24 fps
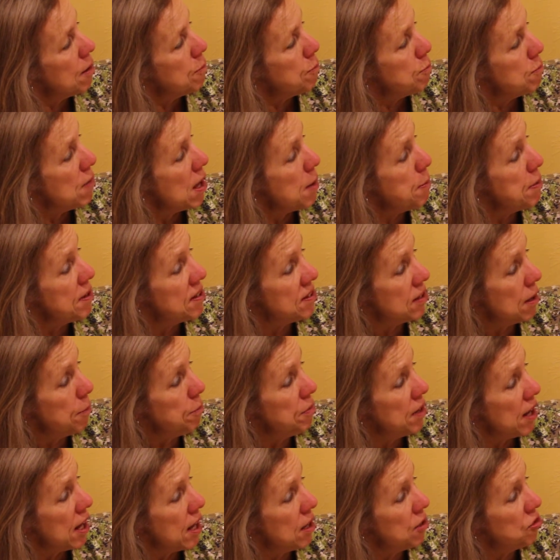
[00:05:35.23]
Maybe
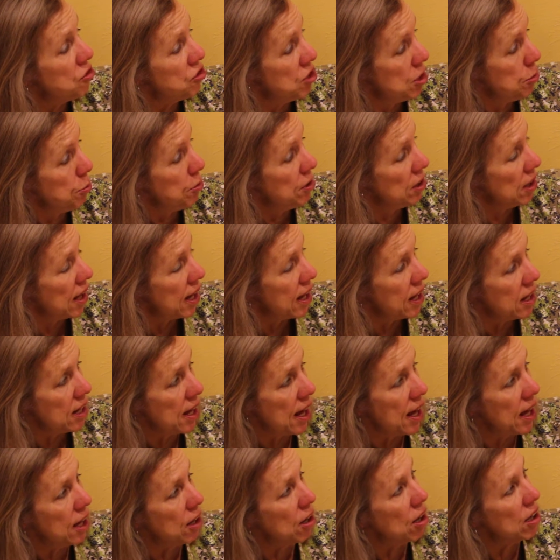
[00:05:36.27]
someday she will lay an
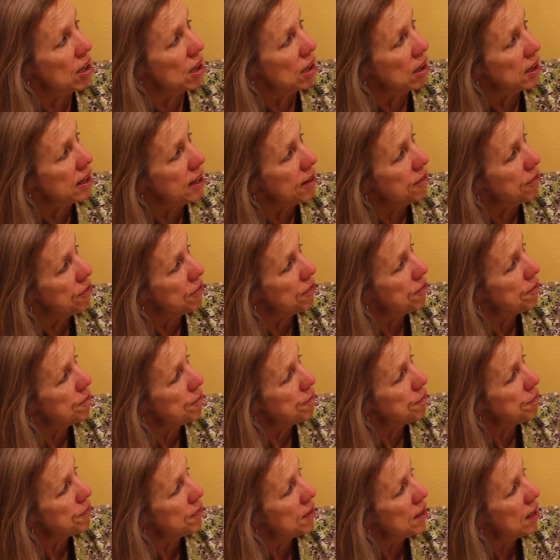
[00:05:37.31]
egg on a leaf.
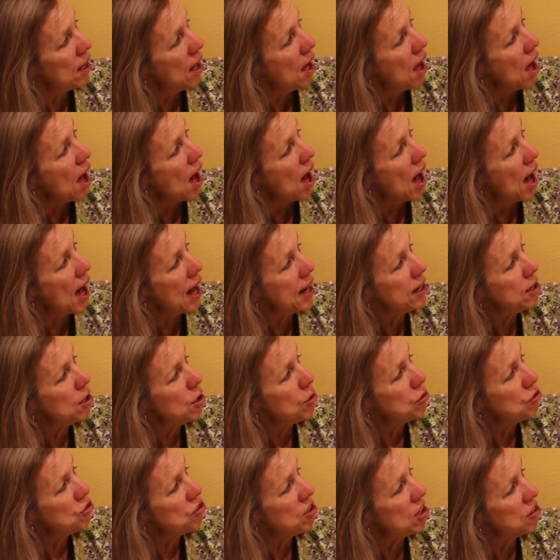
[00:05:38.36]
I
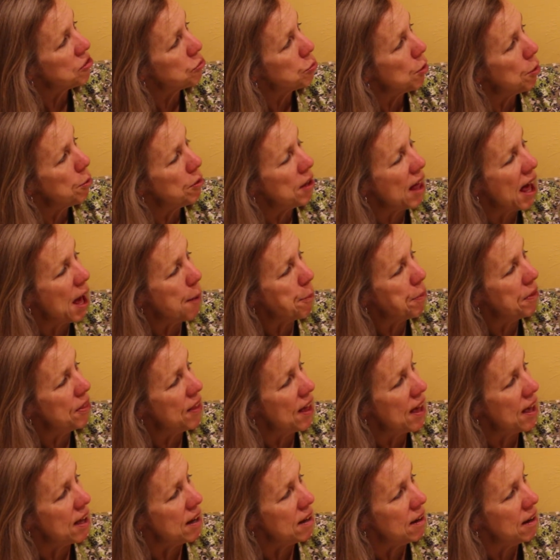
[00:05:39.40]
know just what will happen
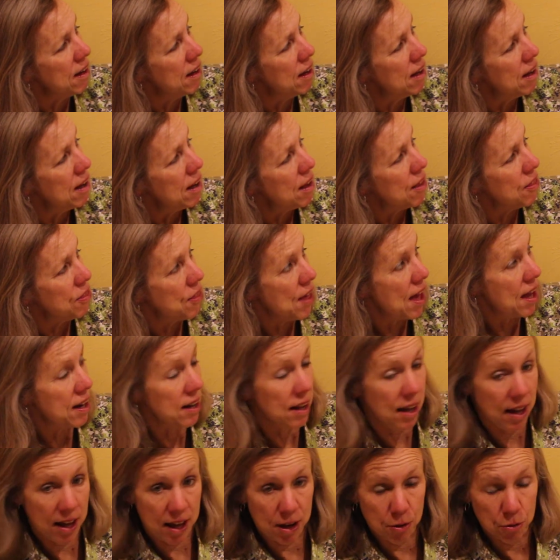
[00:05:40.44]
then. That
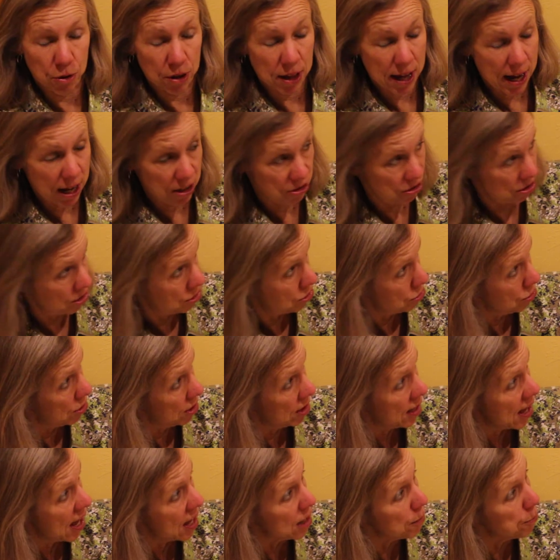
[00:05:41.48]
egg will hatch into a
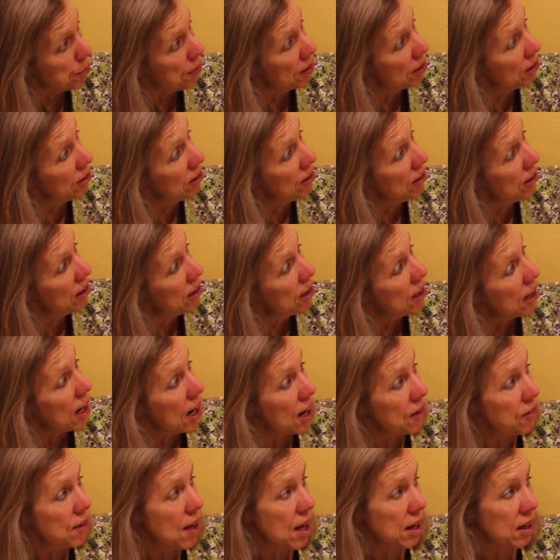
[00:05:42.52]
caterpillar,
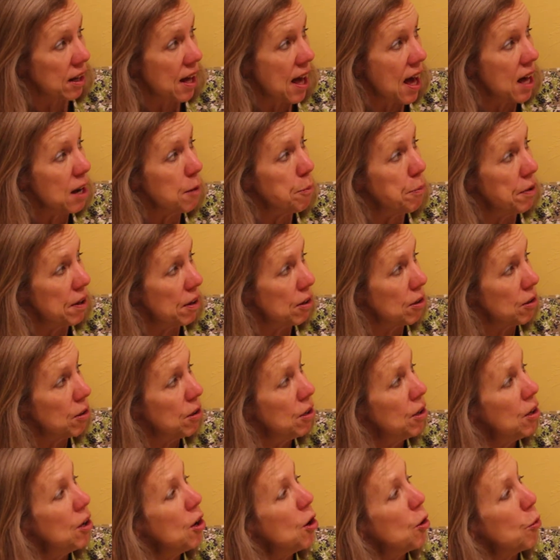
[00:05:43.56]
and that caterpillar
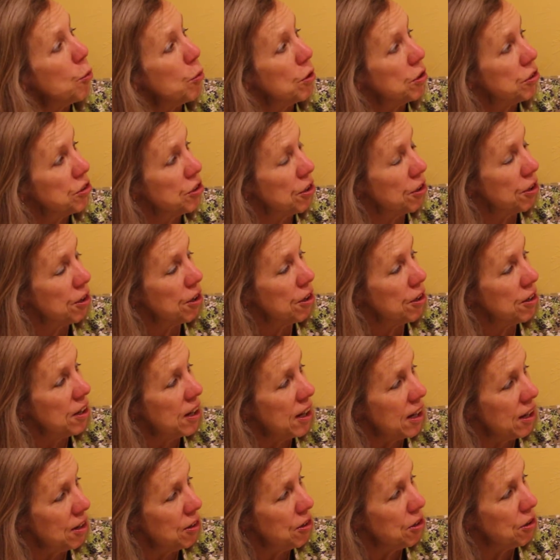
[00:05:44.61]
will turn
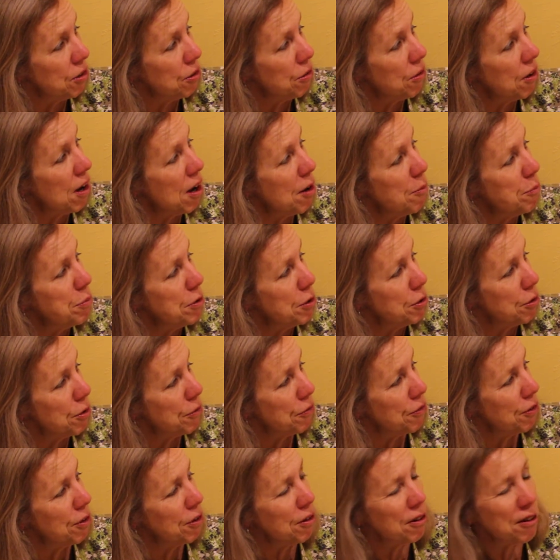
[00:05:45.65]
into a
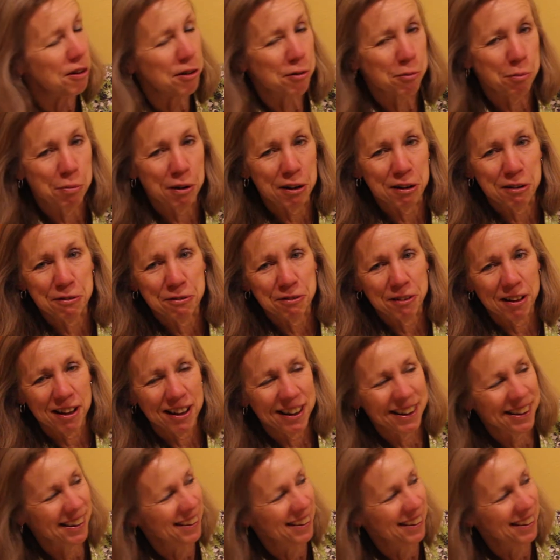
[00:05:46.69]
beautiful butterfly.